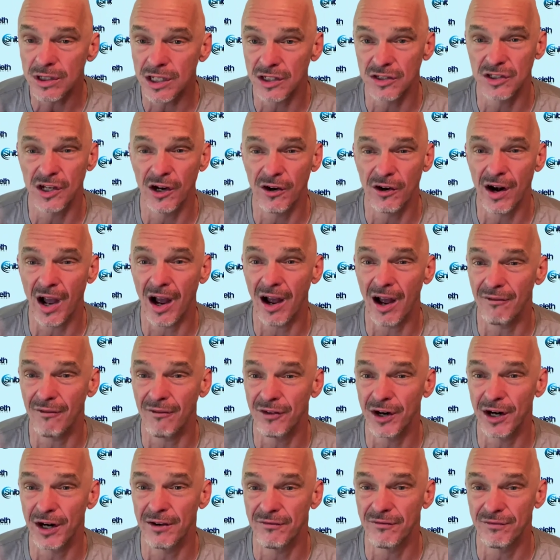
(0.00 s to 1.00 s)
because they're not
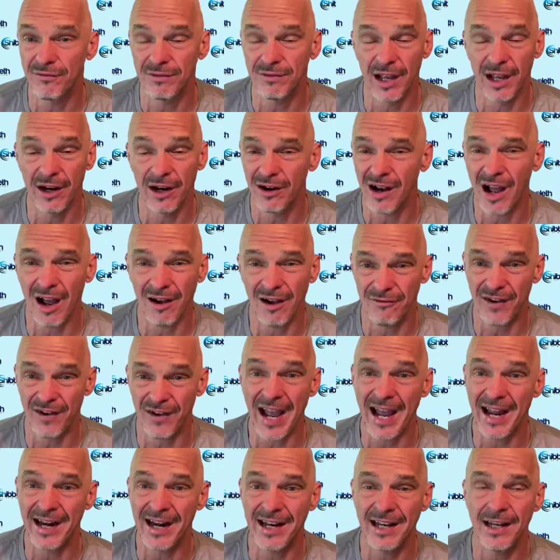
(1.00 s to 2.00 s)
very they're not
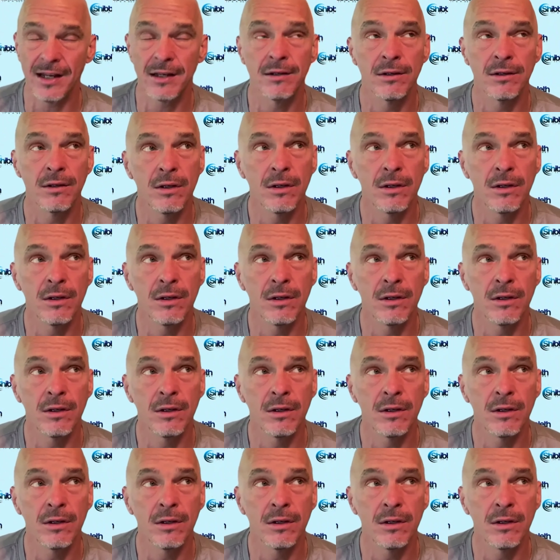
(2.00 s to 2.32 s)
fatty.